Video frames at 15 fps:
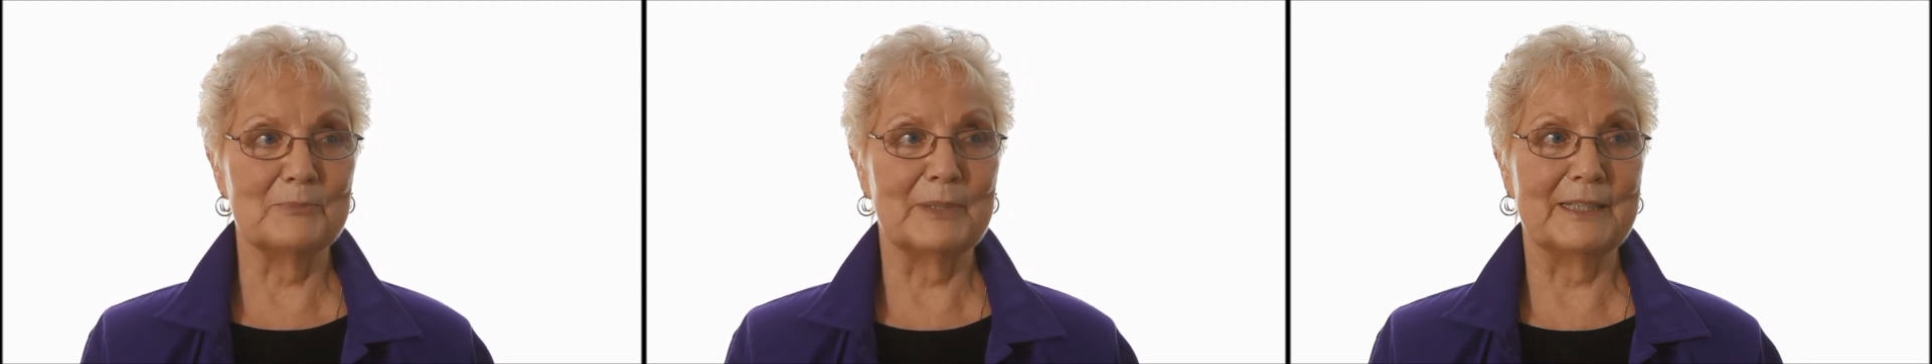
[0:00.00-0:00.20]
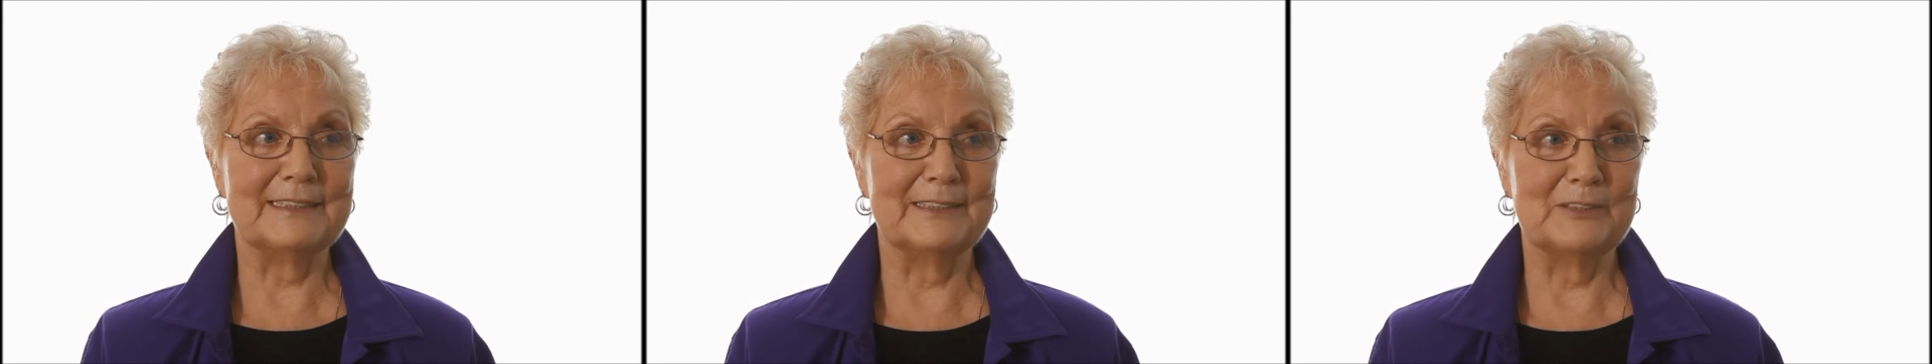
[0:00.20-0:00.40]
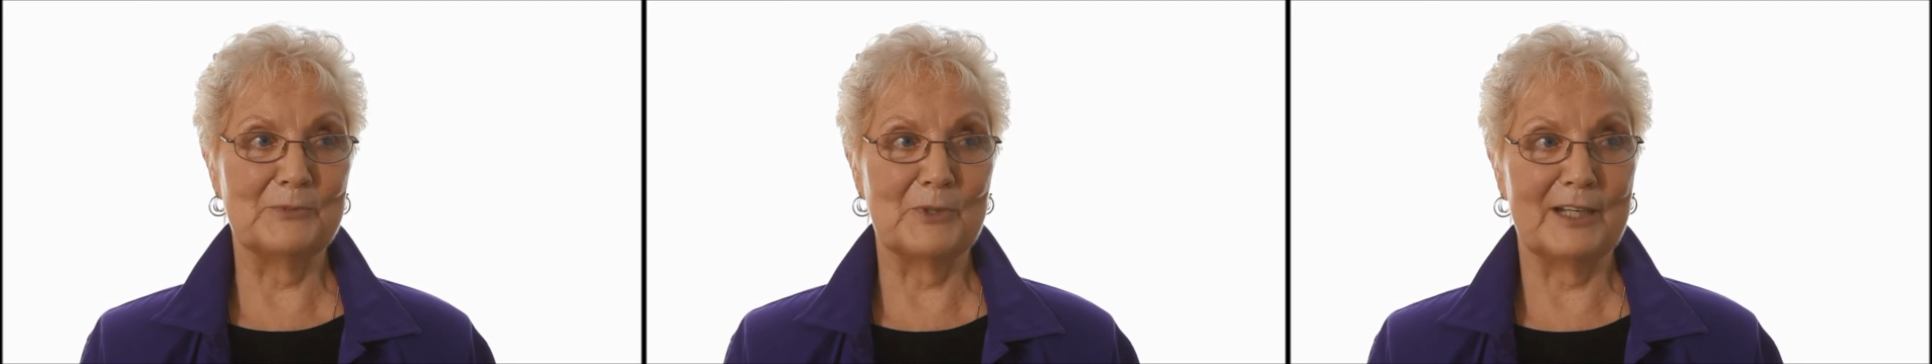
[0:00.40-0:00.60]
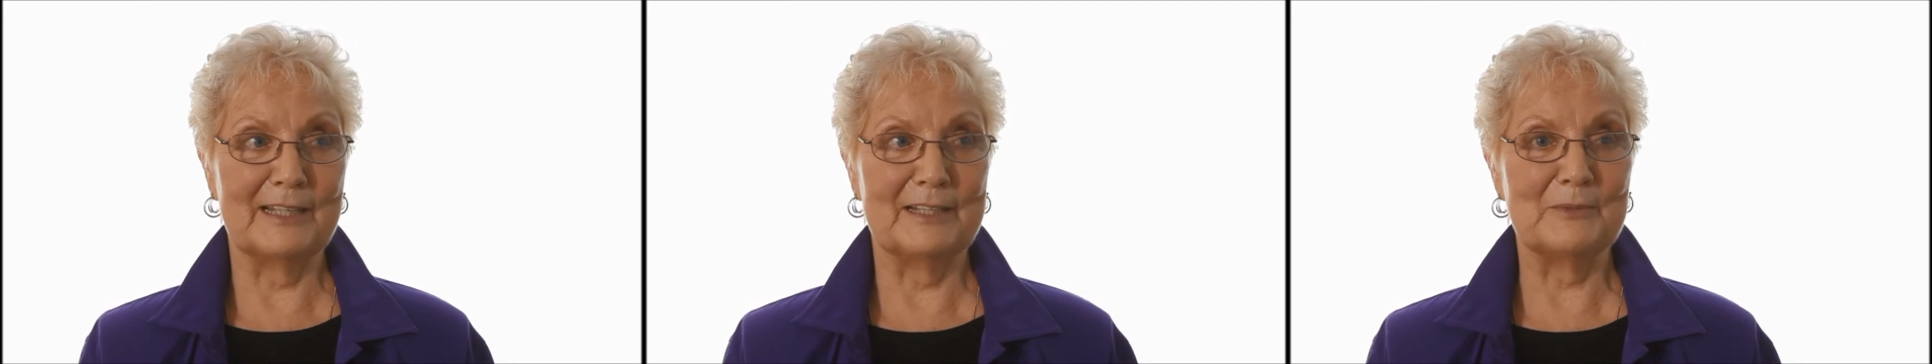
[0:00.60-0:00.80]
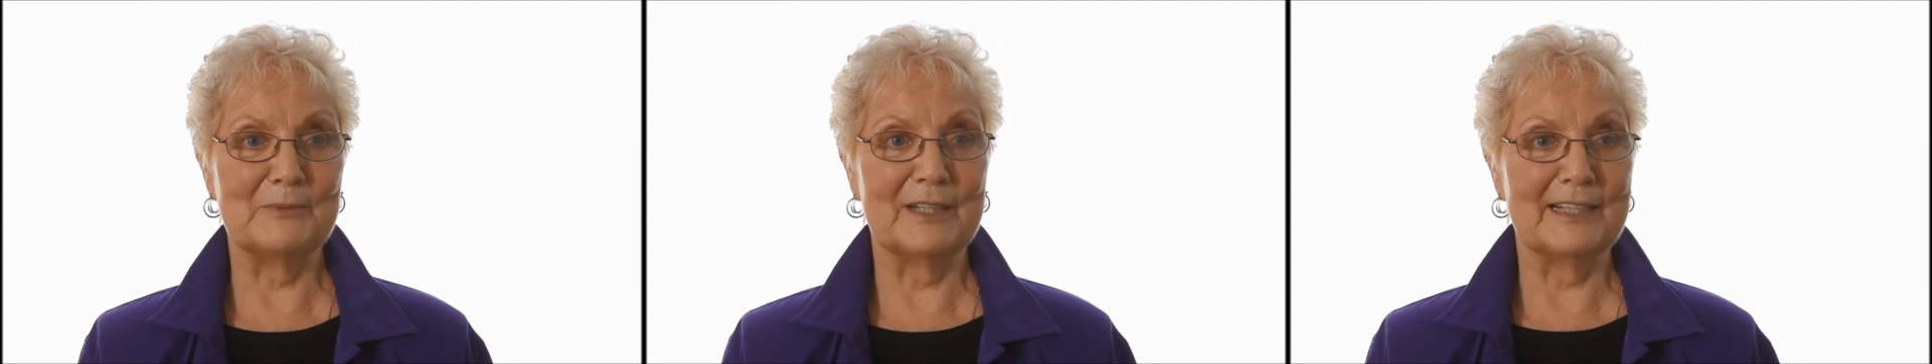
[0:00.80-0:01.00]
but I didn't want
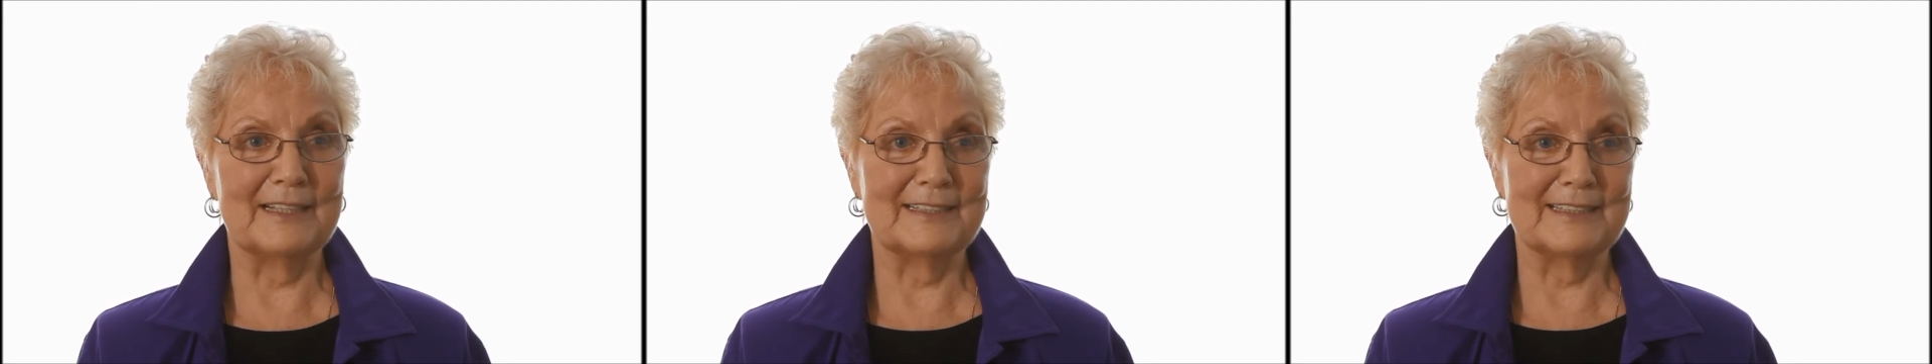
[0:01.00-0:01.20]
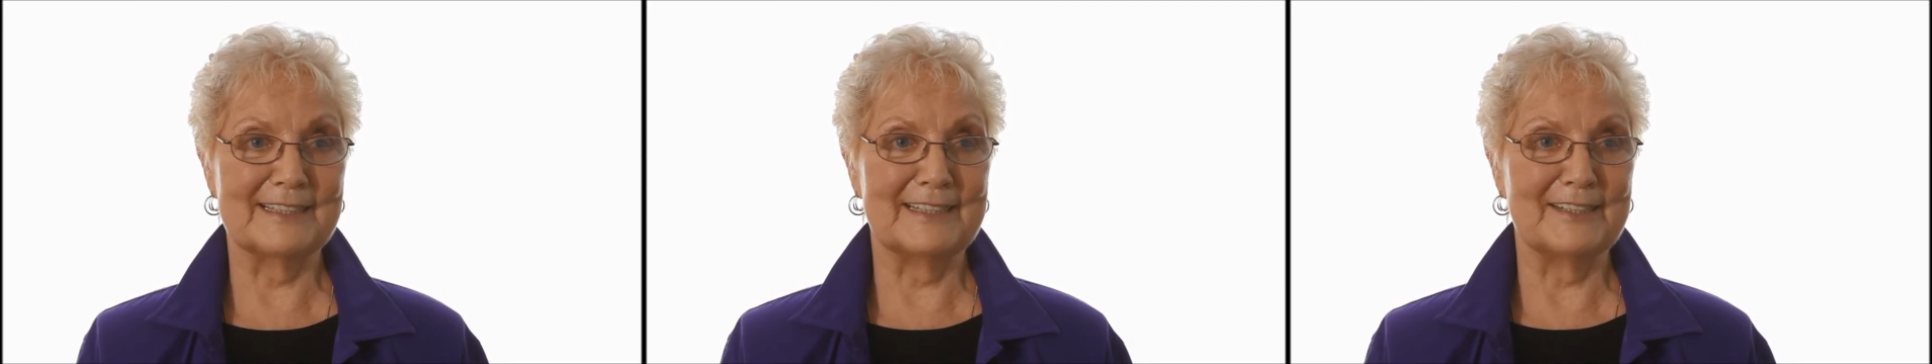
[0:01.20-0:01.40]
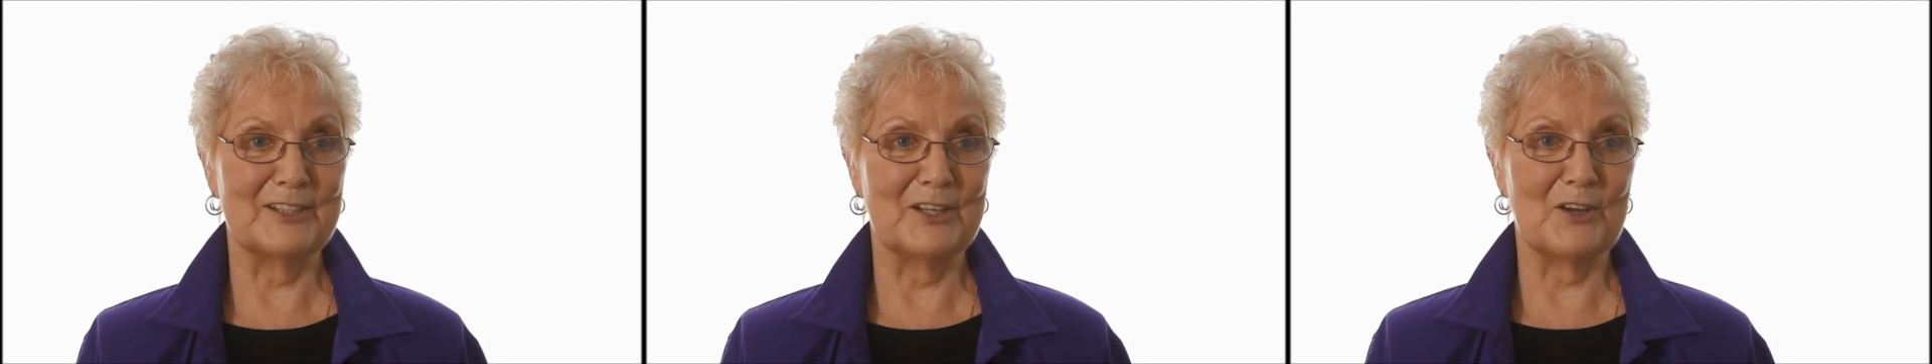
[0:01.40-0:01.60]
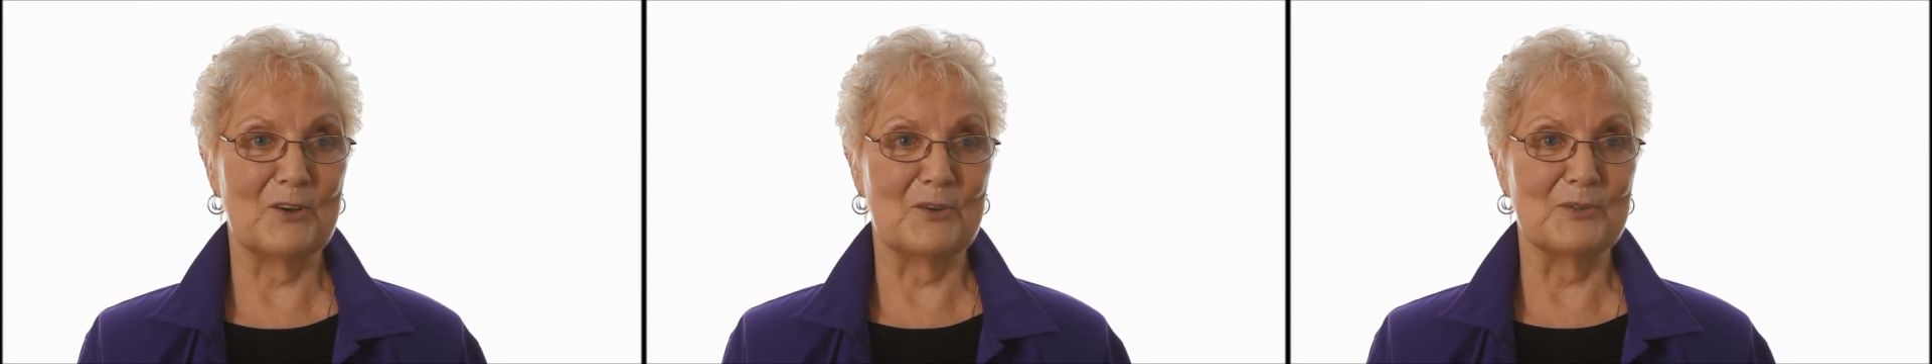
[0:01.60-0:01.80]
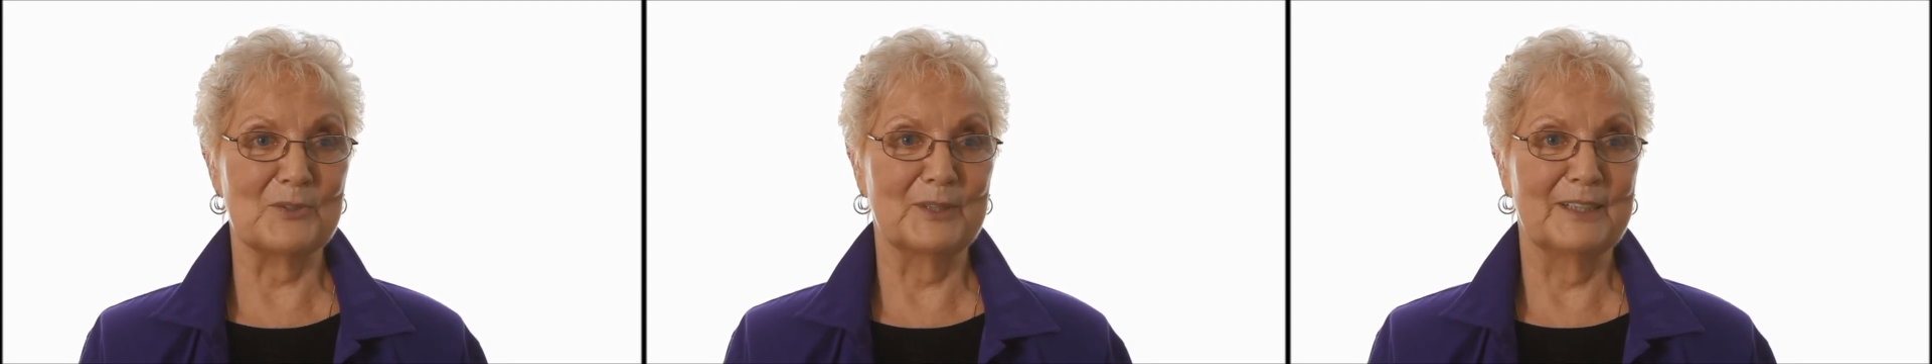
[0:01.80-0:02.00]
anyone else to
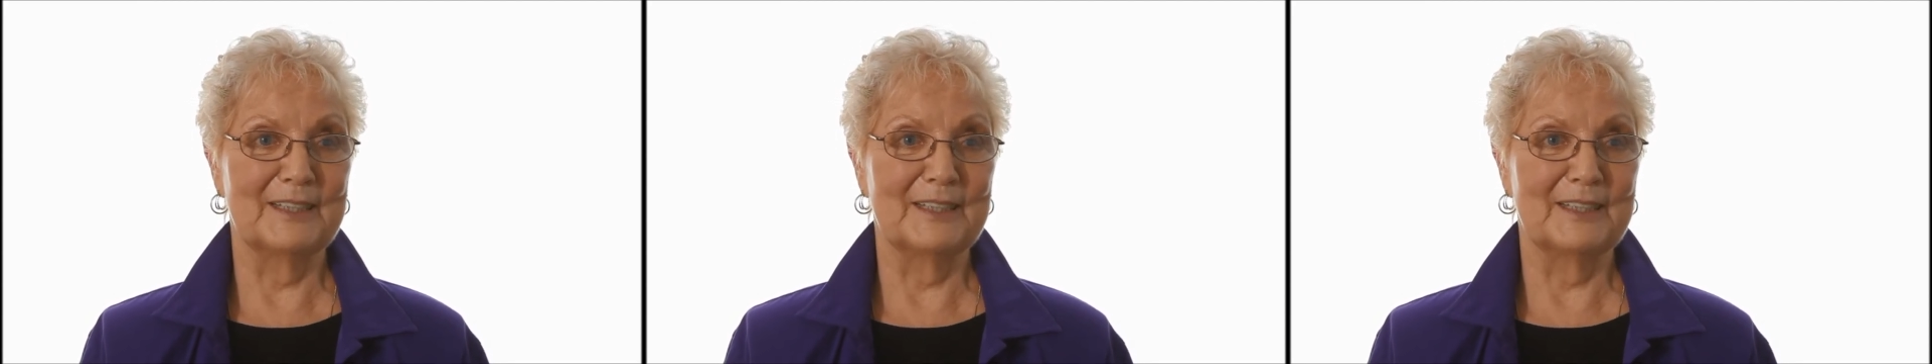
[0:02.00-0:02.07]
know.